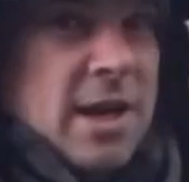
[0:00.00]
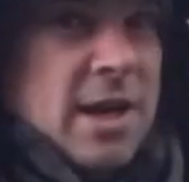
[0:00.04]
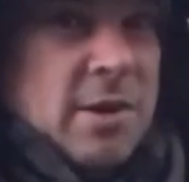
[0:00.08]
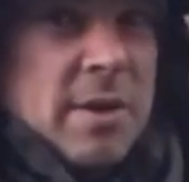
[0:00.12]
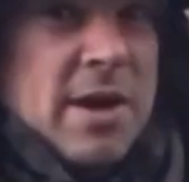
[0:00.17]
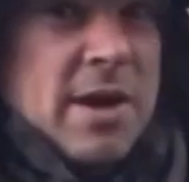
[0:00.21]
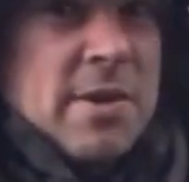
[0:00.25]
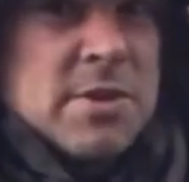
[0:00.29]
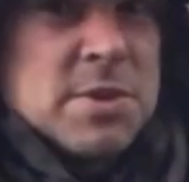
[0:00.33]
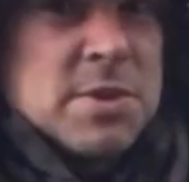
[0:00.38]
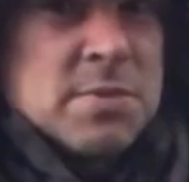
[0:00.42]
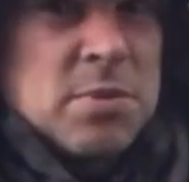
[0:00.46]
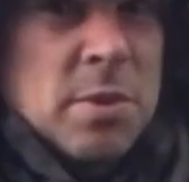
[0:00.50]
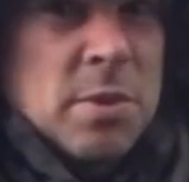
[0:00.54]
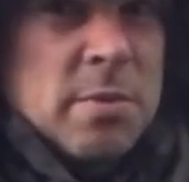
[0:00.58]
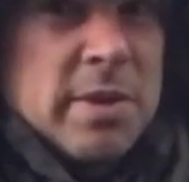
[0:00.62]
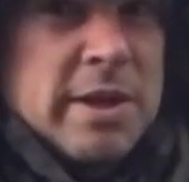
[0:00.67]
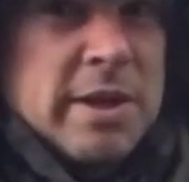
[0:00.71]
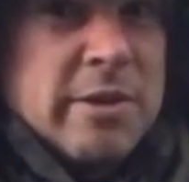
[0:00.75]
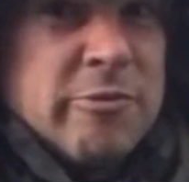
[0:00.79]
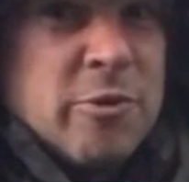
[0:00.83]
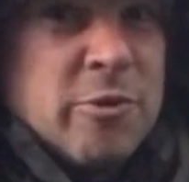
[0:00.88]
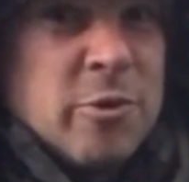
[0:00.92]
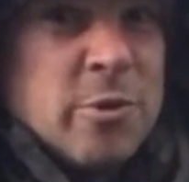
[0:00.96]
away with is
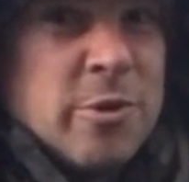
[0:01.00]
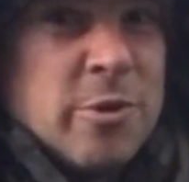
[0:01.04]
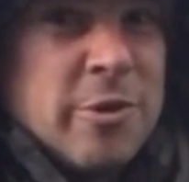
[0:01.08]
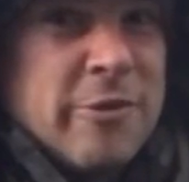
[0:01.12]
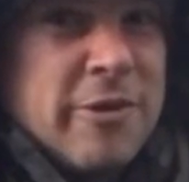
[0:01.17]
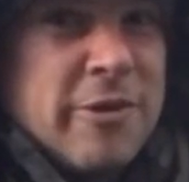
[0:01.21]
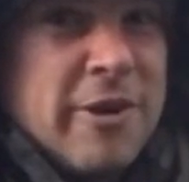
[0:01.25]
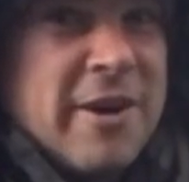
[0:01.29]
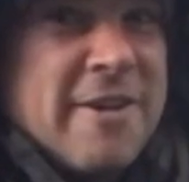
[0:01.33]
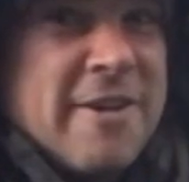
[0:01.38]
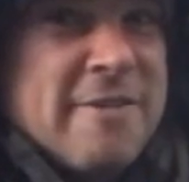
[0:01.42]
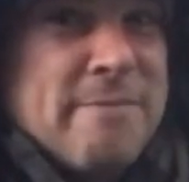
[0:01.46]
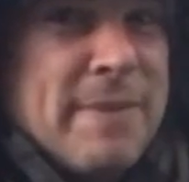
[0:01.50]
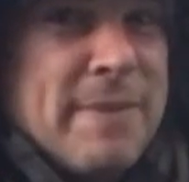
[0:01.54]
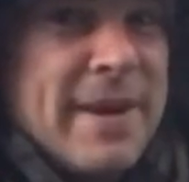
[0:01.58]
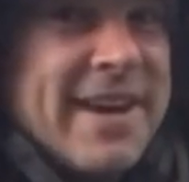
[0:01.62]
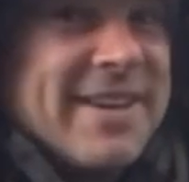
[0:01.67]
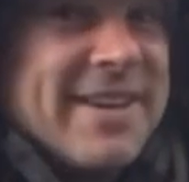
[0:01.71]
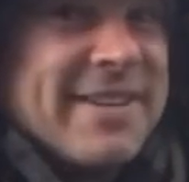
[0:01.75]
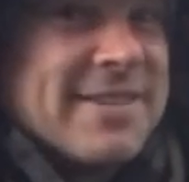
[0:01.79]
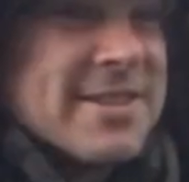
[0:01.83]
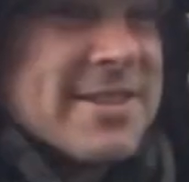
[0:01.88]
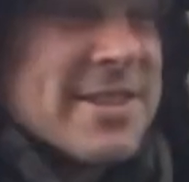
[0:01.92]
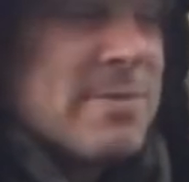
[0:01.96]
probably four, five
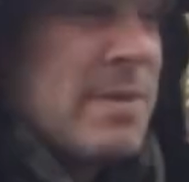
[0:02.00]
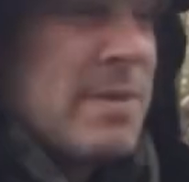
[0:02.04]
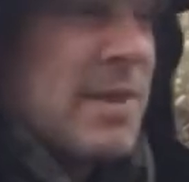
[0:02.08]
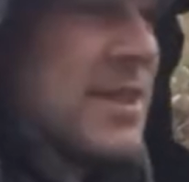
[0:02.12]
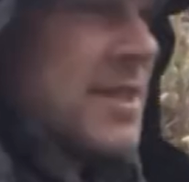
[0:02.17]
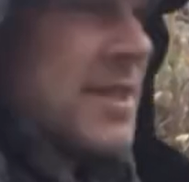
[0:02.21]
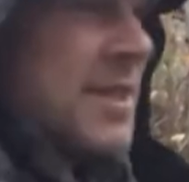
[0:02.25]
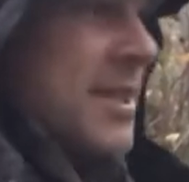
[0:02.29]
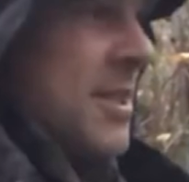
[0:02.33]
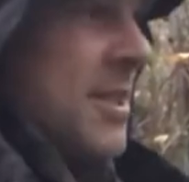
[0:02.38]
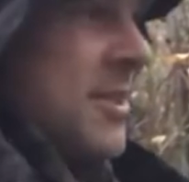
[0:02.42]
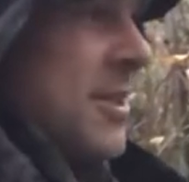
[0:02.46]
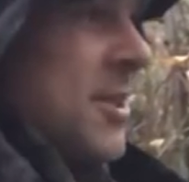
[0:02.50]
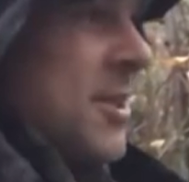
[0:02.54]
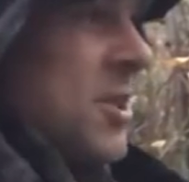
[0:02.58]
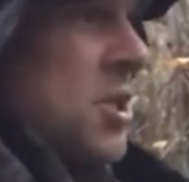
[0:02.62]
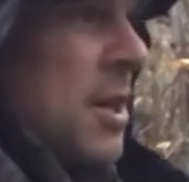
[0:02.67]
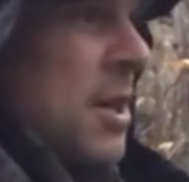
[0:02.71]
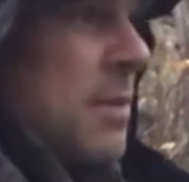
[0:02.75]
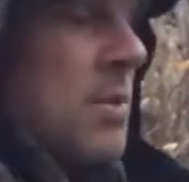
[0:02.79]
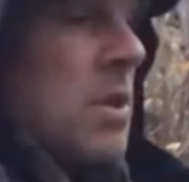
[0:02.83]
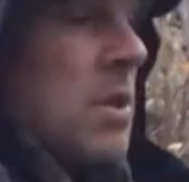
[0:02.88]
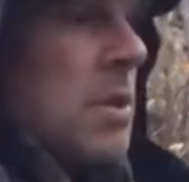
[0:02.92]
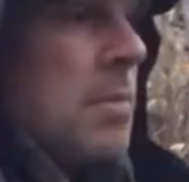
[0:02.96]
pounds because of the, the
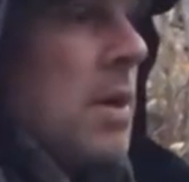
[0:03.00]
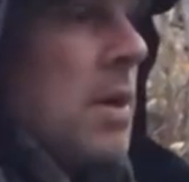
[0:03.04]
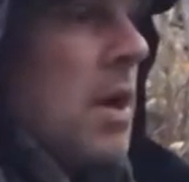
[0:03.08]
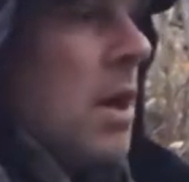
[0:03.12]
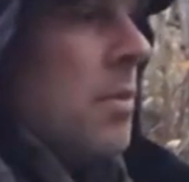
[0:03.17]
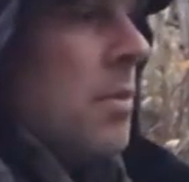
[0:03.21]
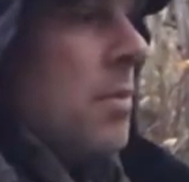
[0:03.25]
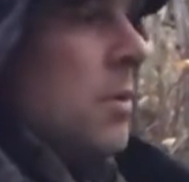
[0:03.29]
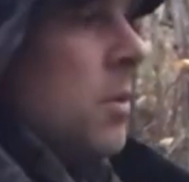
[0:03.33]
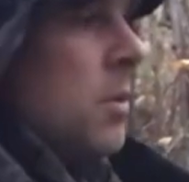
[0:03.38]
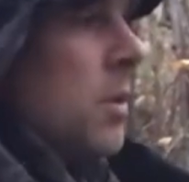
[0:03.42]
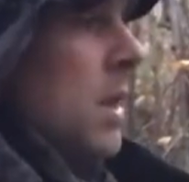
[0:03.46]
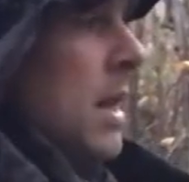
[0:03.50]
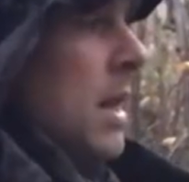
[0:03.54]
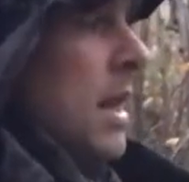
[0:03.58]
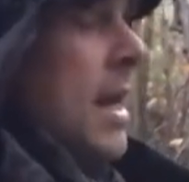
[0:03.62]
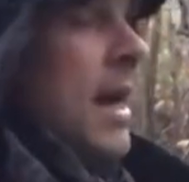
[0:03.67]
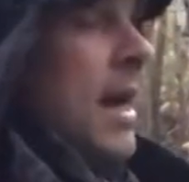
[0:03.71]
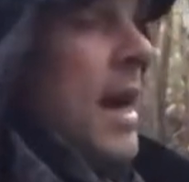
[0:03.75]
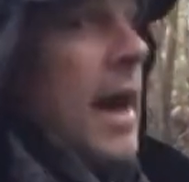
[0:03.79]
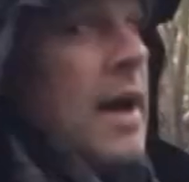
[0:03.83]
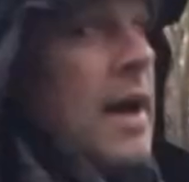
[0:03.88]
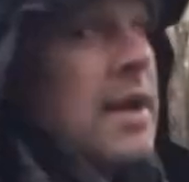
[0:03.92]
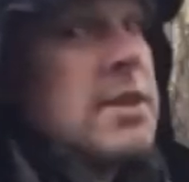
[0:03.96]
chub and the barbel
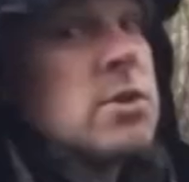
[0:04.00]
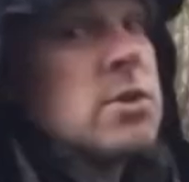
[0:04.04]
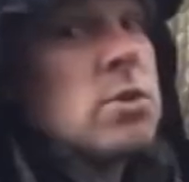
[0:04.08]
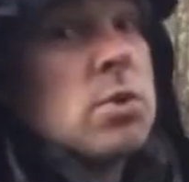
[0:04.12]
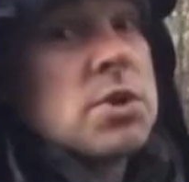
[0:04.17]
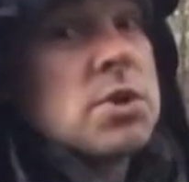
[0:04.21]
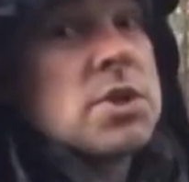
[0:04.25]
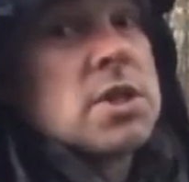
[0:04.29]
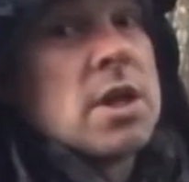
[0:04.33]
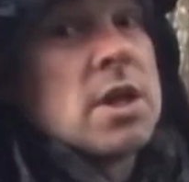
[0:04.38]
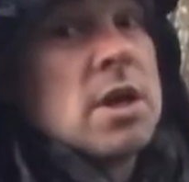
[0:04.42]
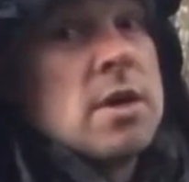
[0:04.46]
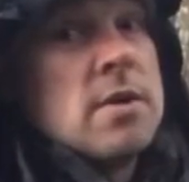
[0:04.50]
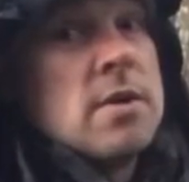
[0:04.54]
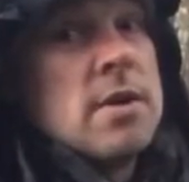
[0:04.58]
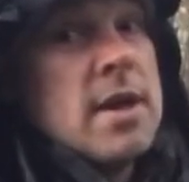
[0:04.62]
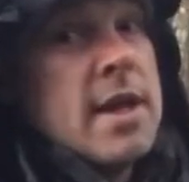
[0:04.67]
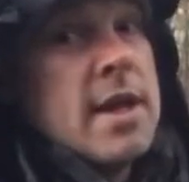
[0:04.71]
and also